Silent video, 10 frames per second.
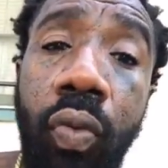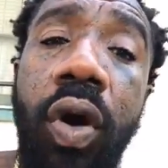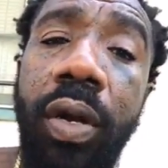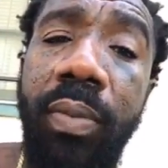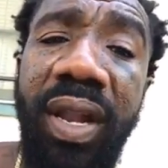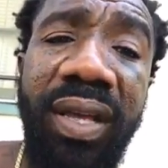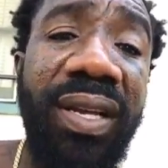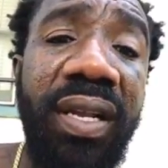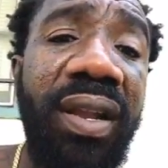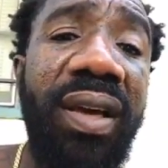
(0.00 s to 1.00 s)
watermelon
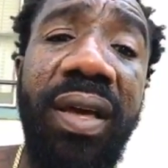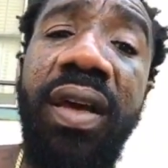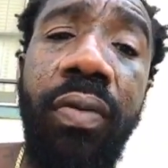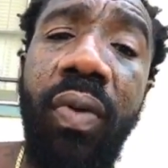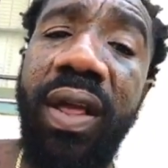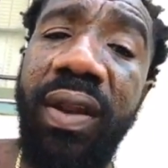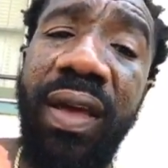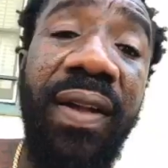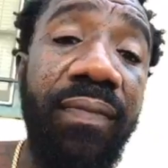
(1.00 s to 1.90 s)
because it look good right now.